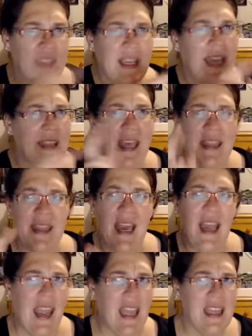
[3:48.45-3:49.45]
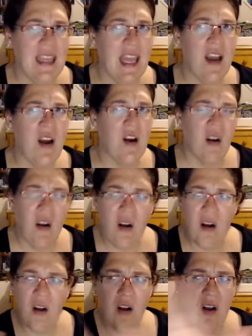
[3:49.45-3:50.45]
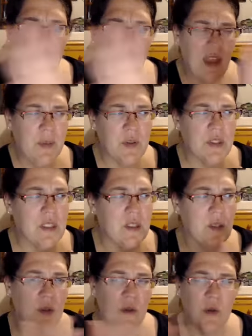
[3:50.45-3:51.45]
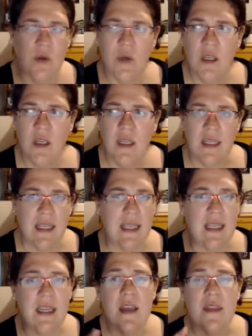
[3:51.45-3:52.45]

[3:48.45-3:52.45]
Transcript: That and that are all able to, like,